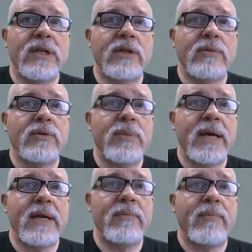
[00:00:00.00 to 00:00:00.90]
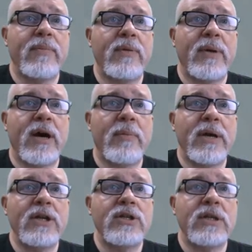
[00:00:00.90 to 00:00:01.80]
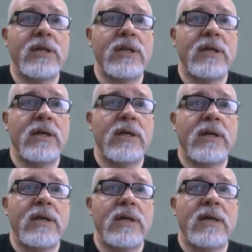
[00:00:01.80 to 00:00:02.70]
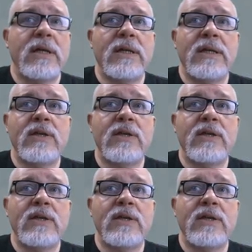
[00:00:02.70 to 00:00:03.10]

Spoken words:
there was pain to palpation in these